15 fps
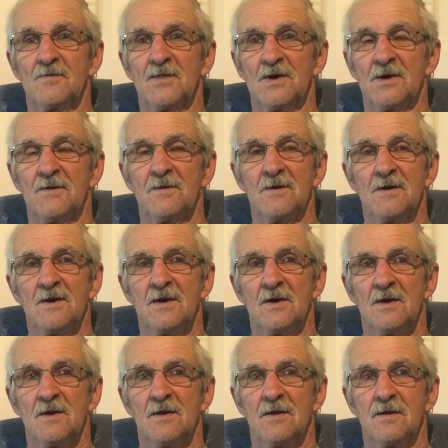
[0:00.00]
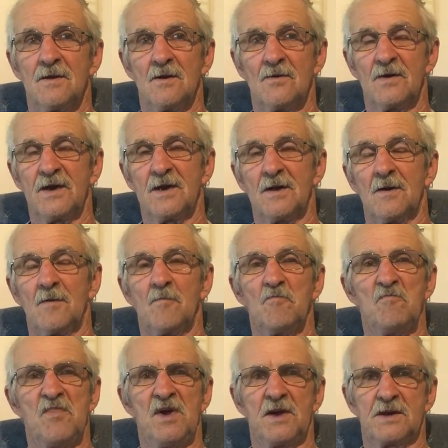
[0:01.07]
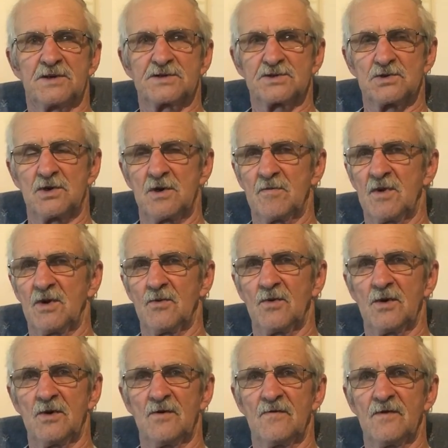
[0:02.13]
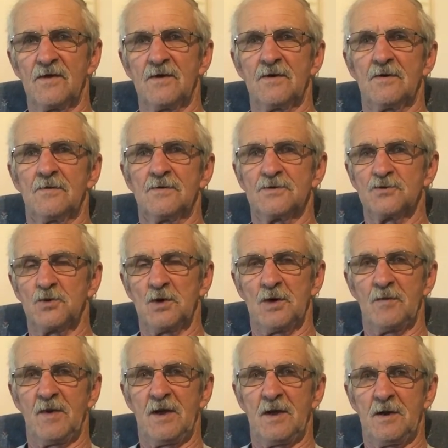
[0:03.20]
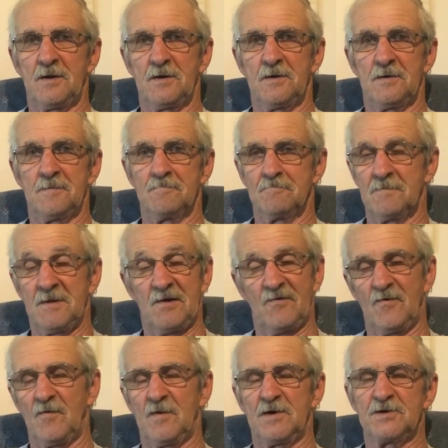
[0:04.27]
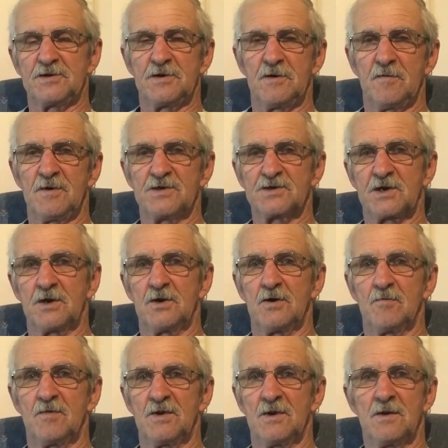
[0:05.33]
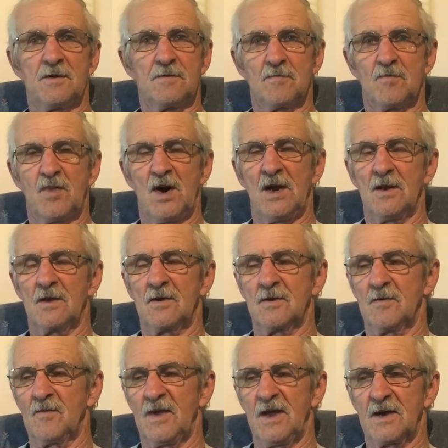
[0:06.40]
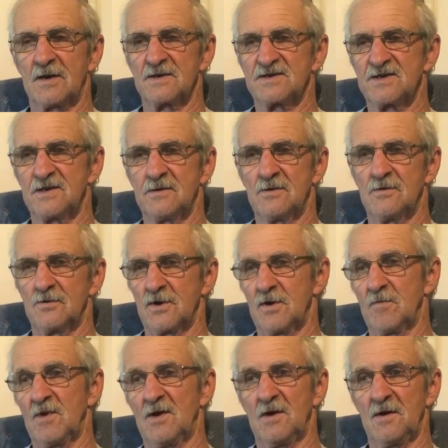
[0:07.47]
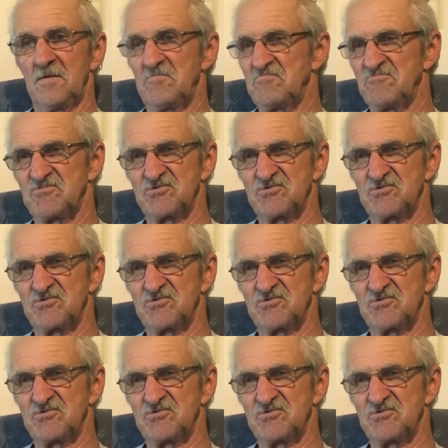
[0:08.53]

But no, we had a big storm on the way over there. It was really bad, and everybody seemed to be scared. But pilot come back and said, "Don't worry about it.